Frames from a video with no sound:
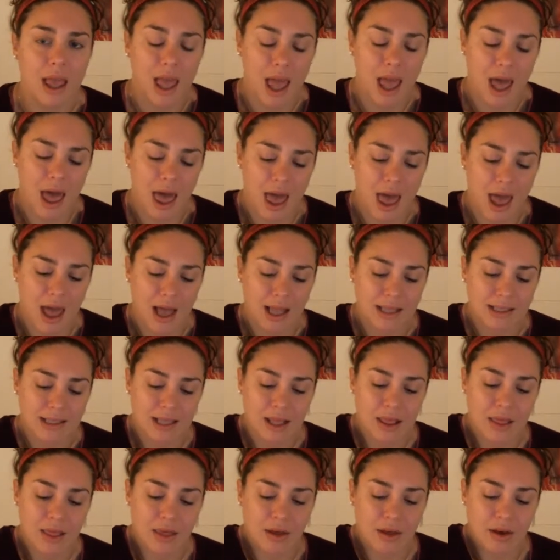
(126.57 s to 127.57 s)
And
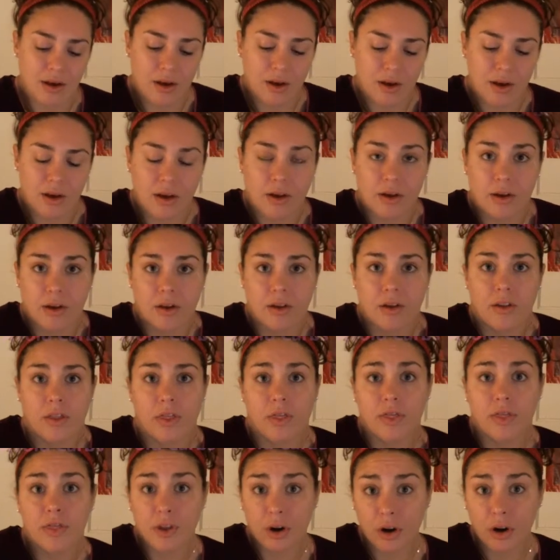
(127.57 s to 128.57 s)
the
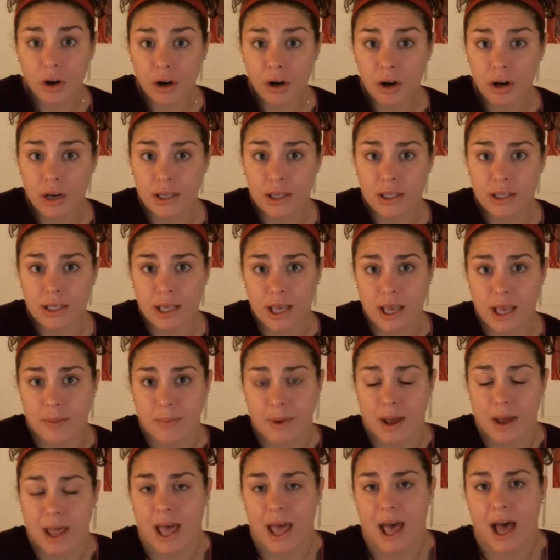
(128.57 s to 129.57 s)
third tip
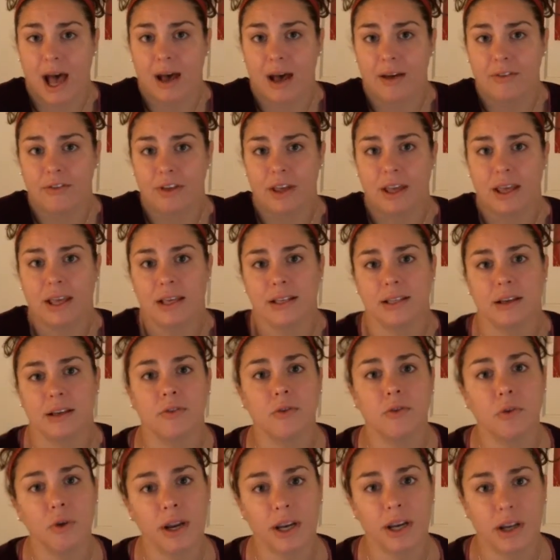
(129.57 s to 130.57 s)
I have is
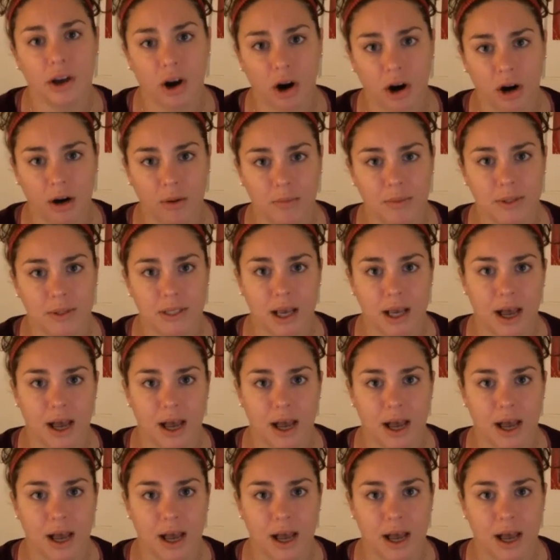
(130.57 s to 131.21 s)
avoid carbs.